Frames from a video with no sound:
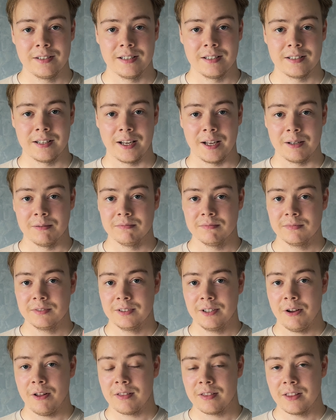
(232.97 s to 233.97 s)
is a
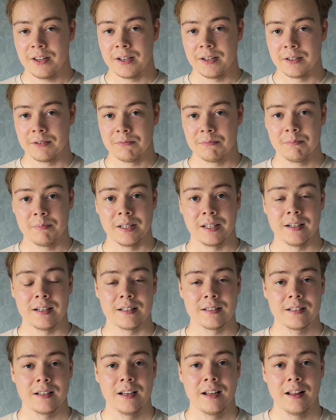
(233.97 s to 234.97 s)
good thing
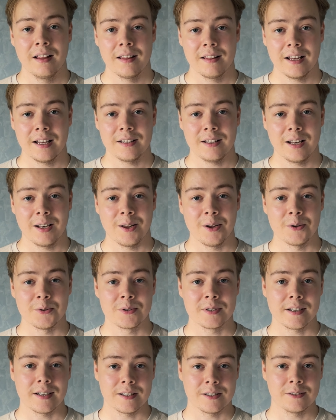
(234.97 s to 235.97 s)
because that
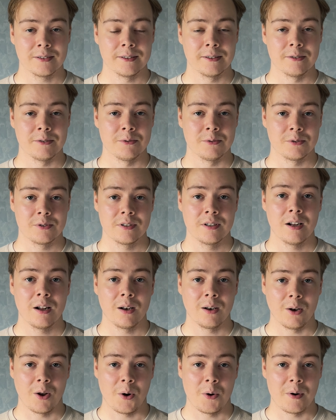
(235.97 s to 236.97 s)
allows us to use
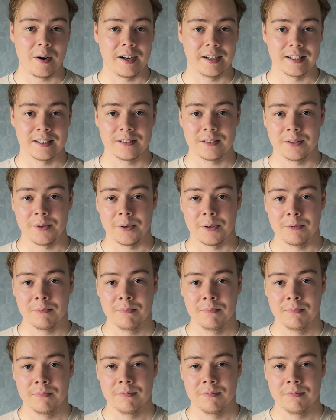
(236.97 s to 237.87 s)
low ISO.